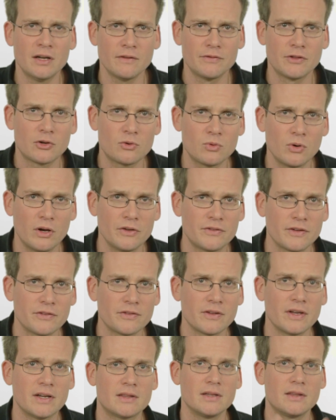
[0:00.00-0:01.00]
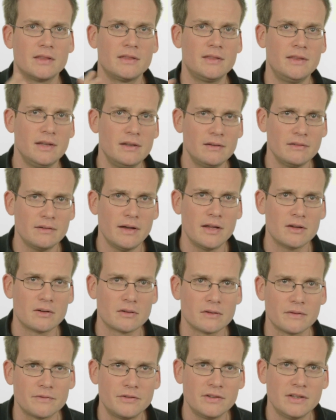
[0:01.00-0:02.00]
think of the crust as like the thin
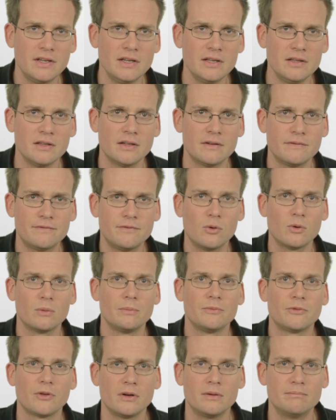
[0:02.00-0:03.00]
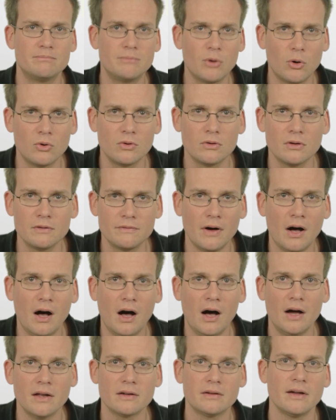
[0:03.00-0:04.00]
layer of skin that forms on a bowl of
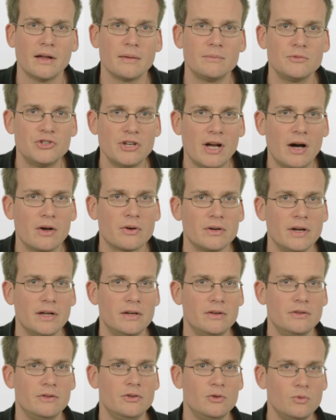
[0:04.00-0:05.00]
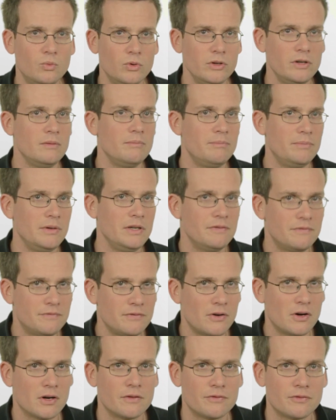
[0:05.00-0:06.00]
hot clam chowder, and you wouldn't be
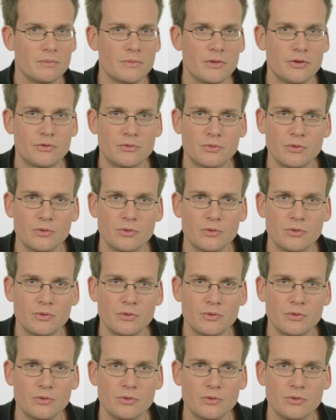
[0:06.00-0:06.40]
far from the